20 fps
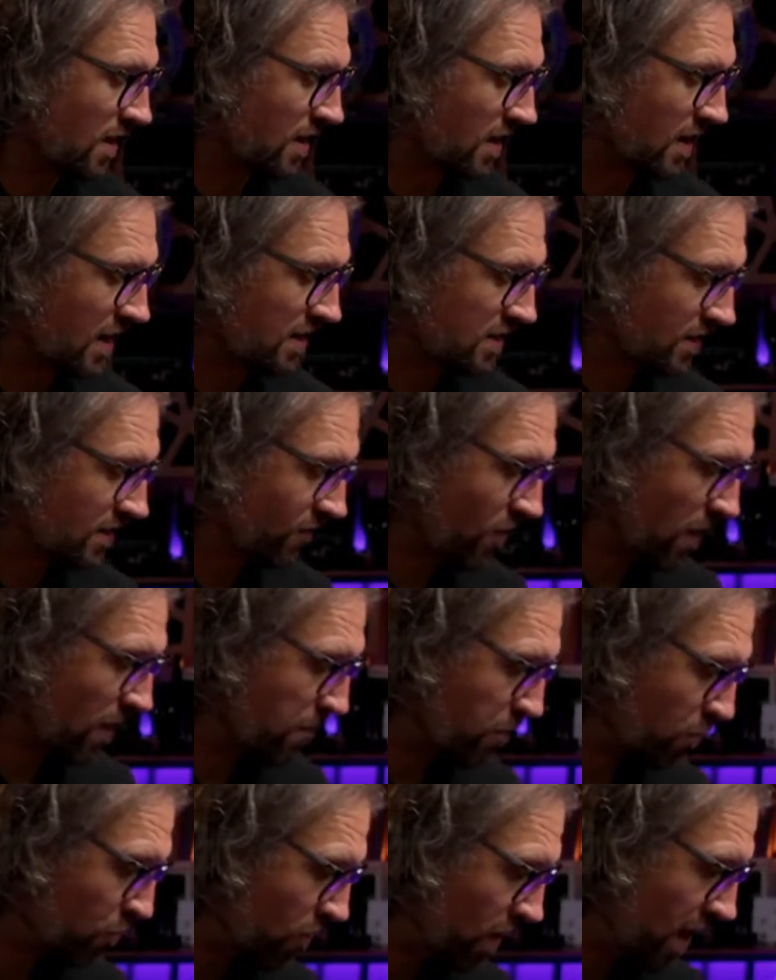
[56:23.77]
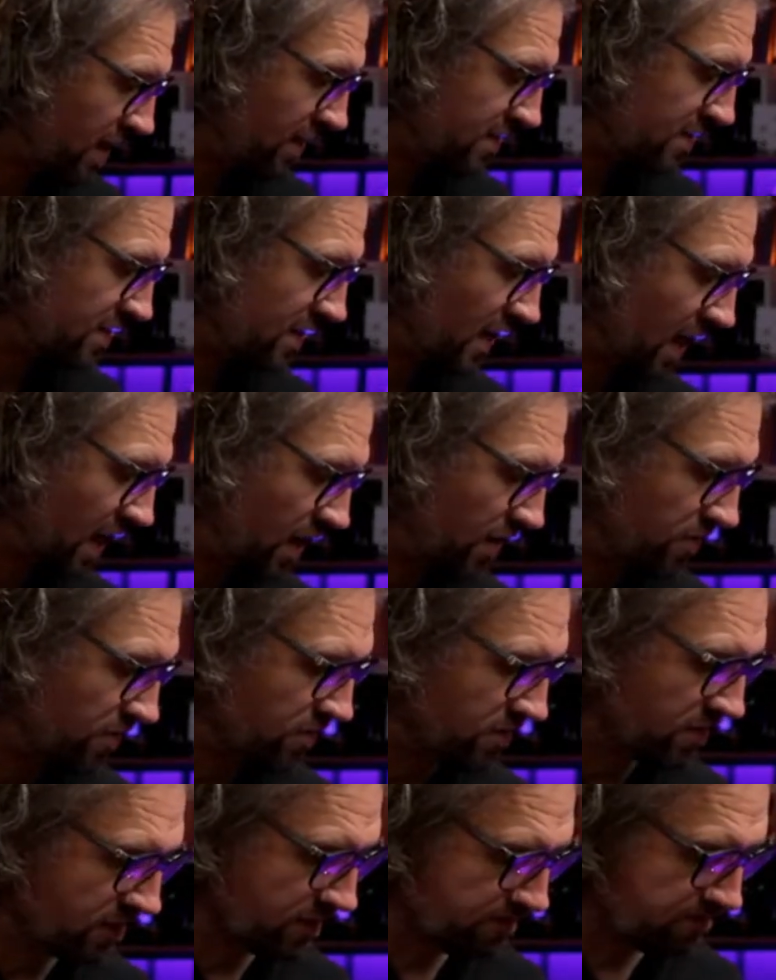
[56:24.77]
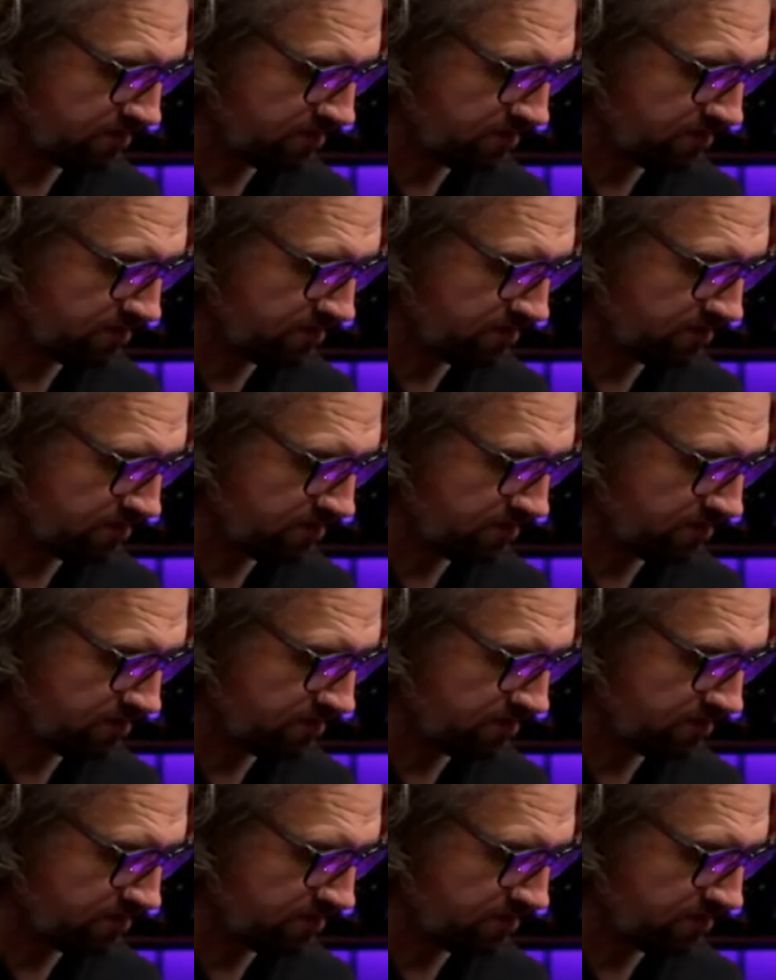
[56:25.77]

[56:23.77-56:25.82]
Here's the very bright sounds.